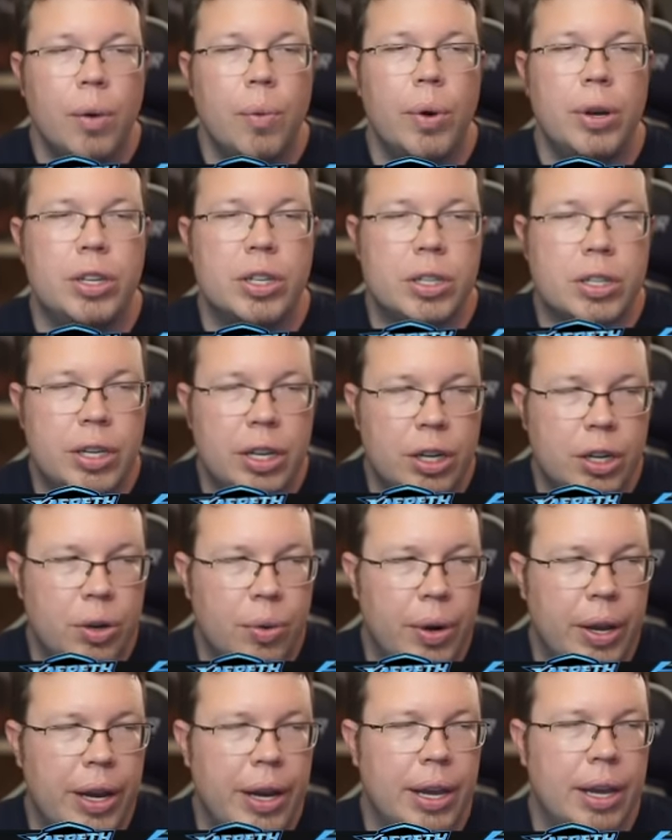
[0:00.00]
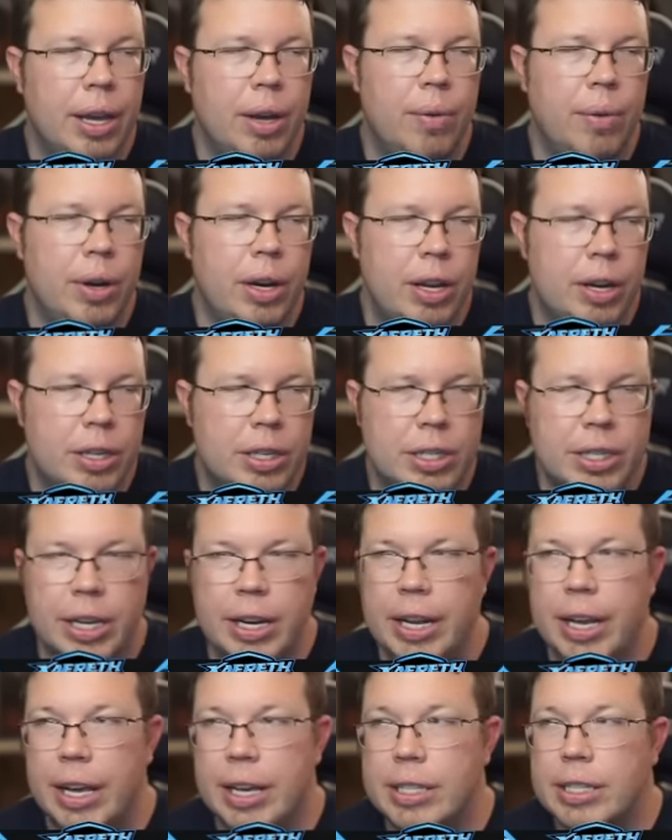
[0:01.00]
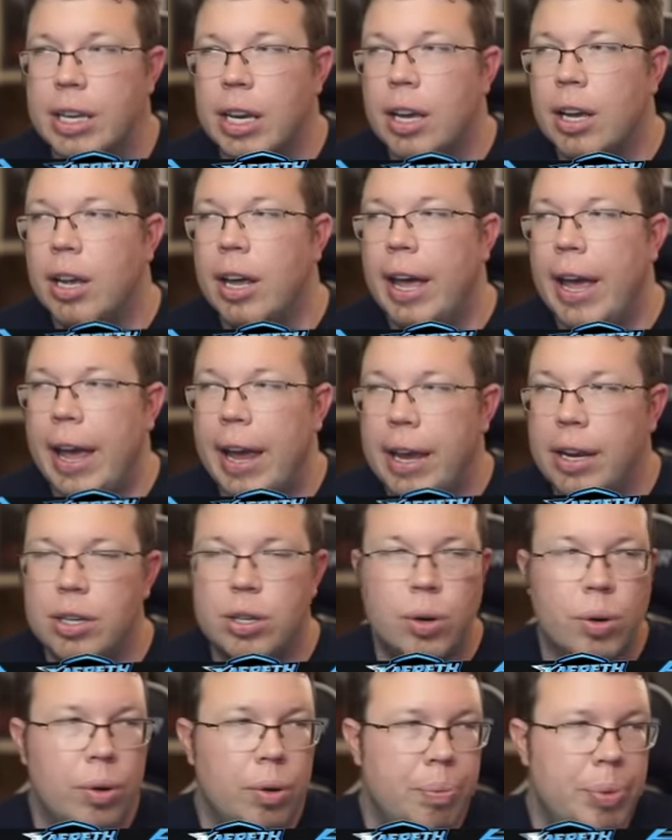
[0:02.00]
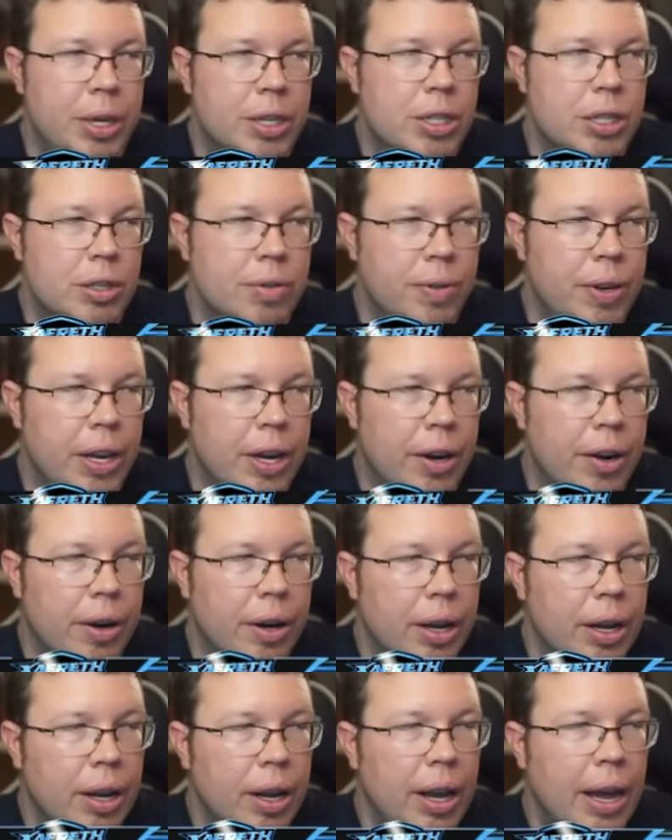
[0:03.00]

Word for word: We just need Krennic and we need Sidious, 8 total pieces of gear.